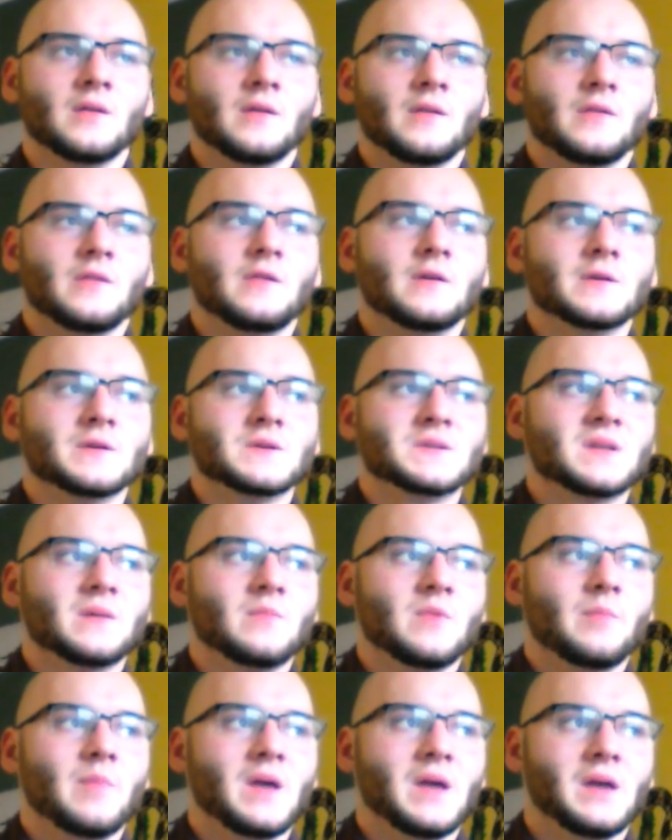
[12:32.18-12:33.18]
there's some
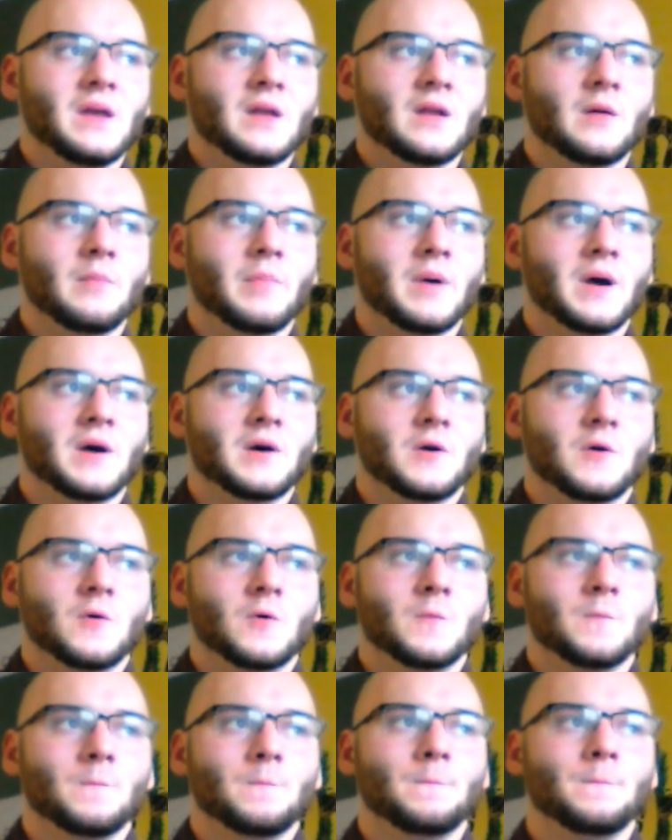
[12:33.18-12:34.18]
debate about,
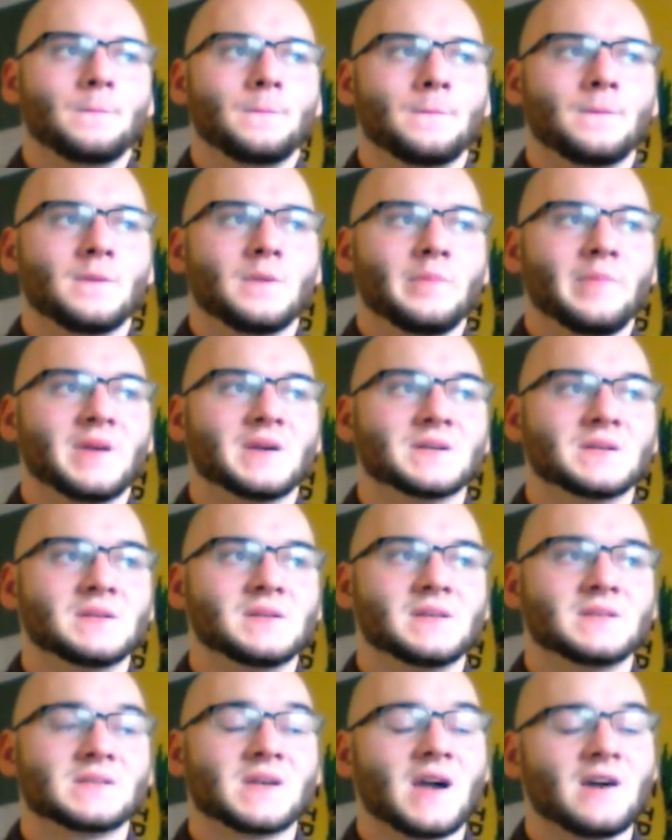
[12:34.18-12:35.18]
because
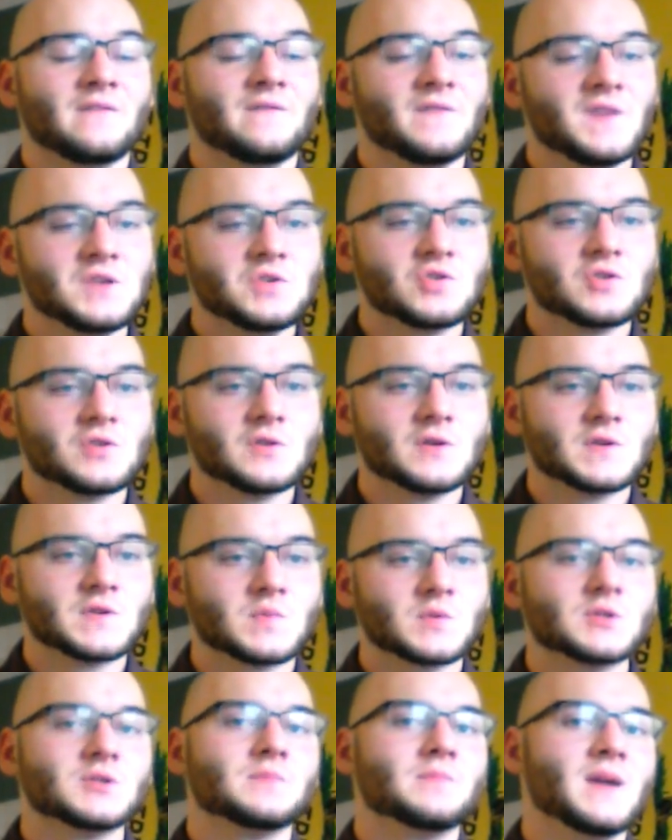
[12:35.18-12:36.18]
it's got features
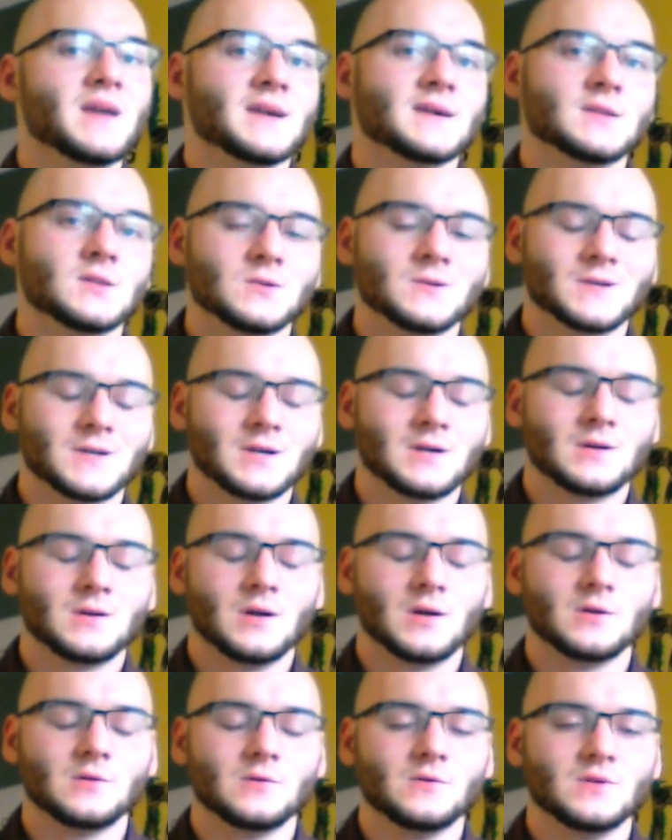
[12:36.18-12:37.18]
which make it look
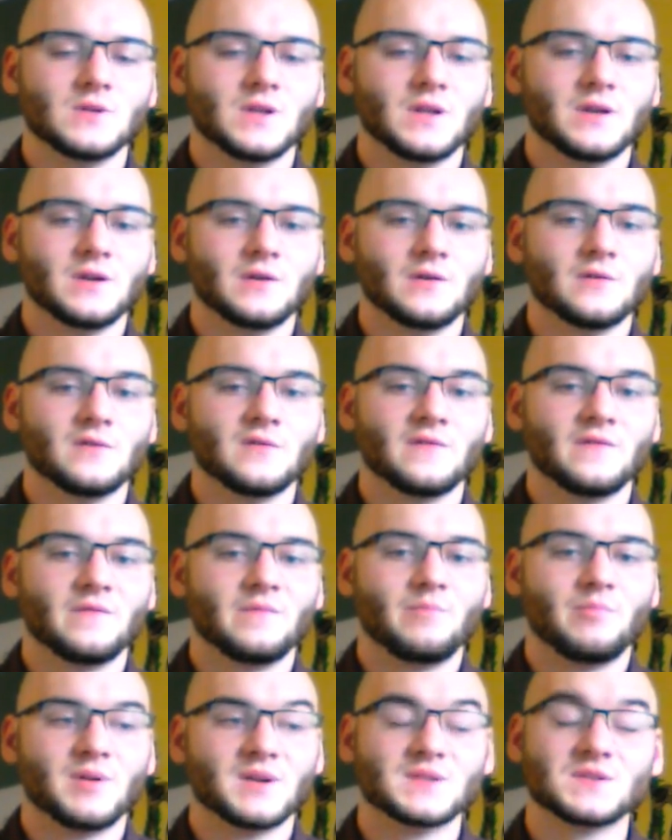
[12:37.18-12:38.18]
agglutinative,
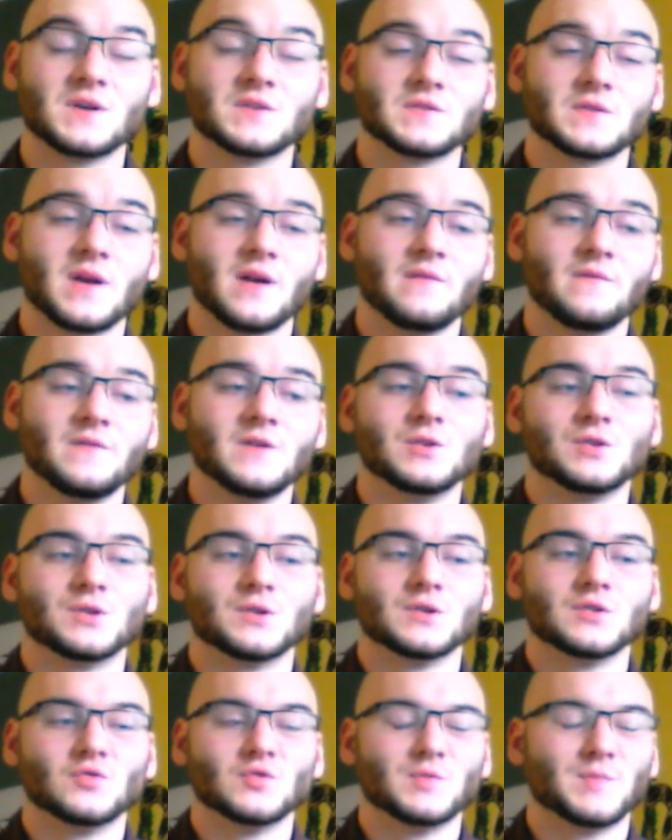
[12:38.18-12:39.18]
but it's also got
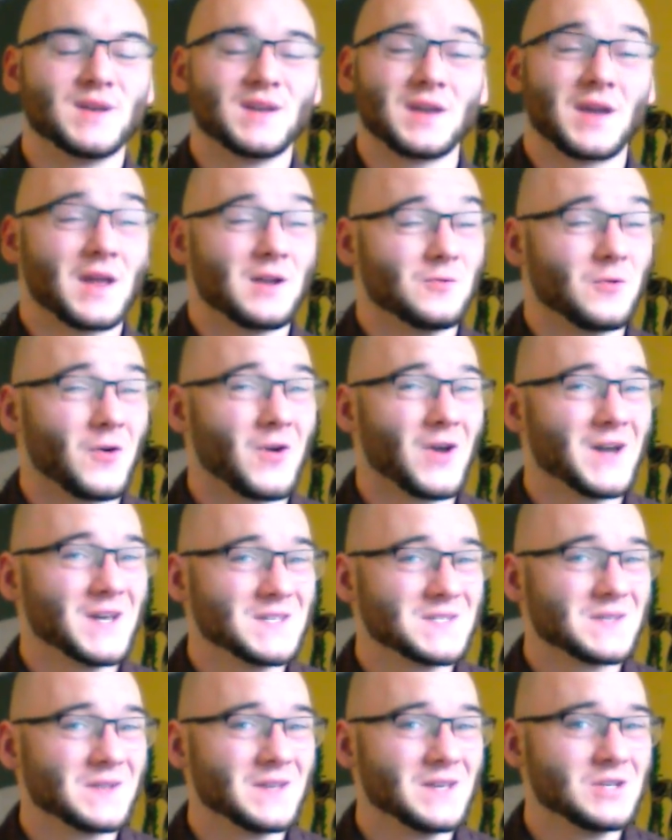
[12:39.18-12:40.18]
features which make it kind of look
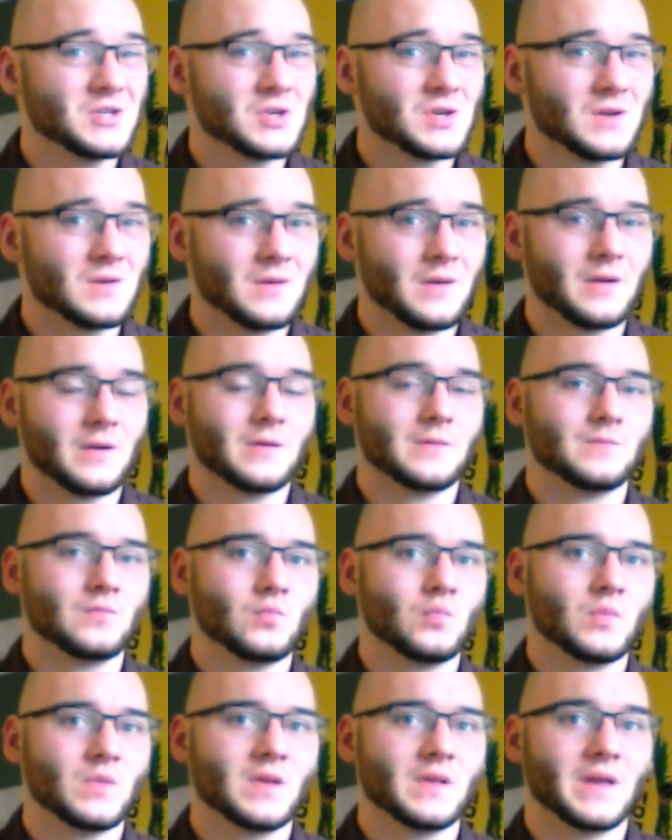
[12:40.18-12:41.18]

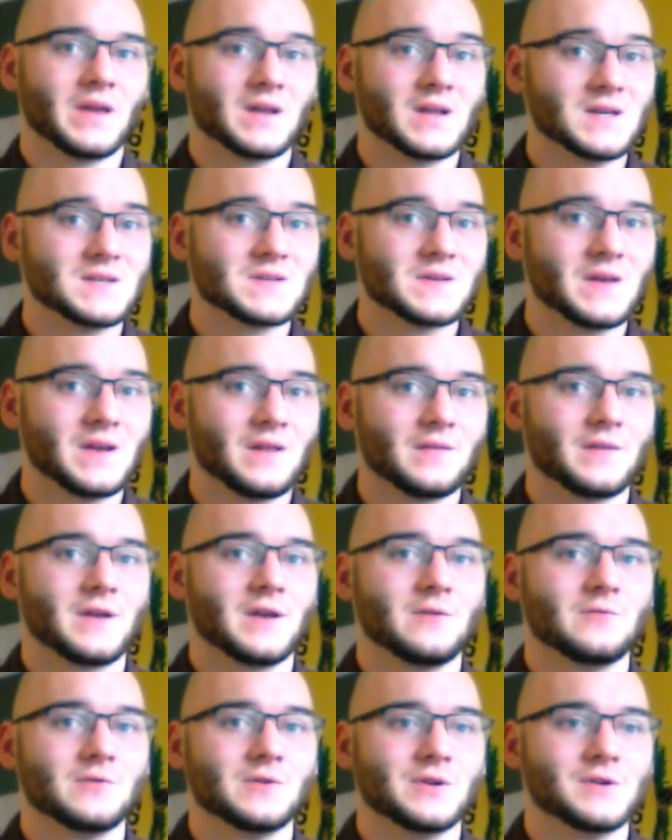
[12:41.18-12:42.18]
like an isolating
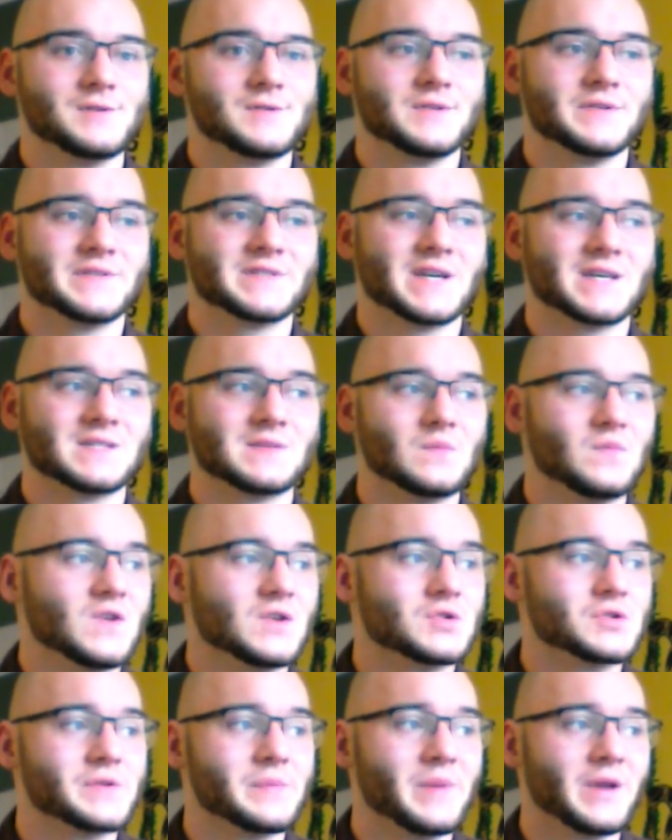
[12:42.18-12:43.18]
language. It's got some
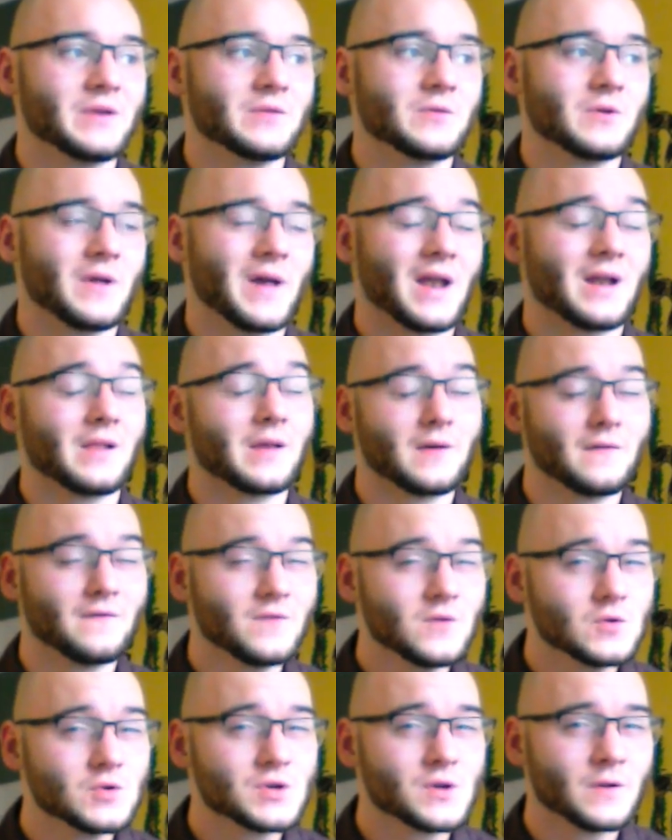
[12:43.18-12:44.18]
features that make it look kind of like a
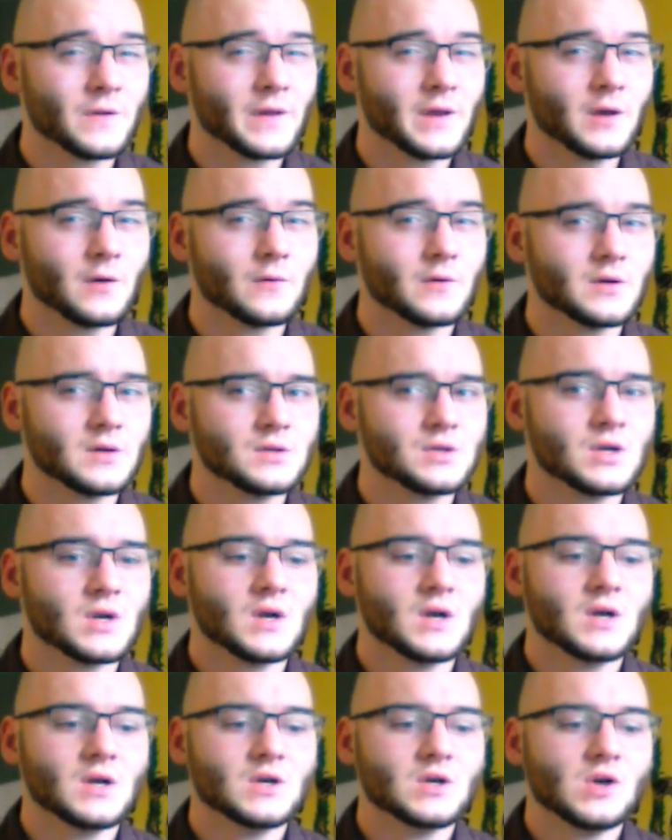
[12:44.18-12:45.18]
fusional language.
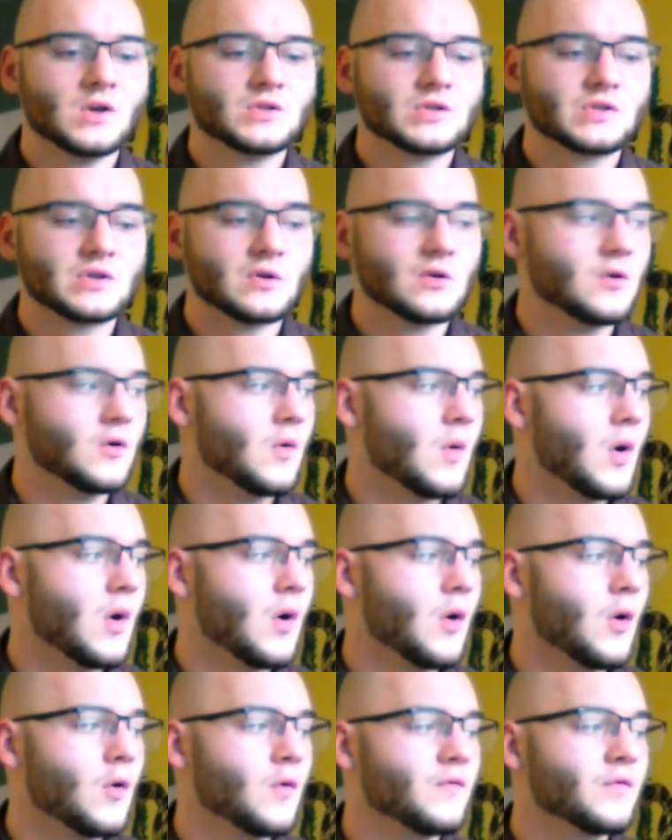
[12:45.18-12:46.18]
So
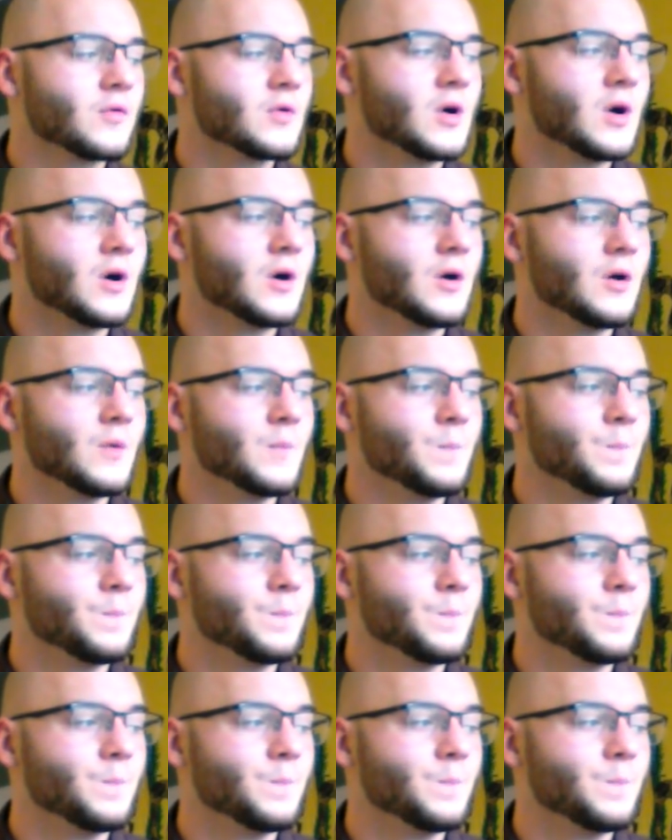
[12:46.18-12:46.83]
overall,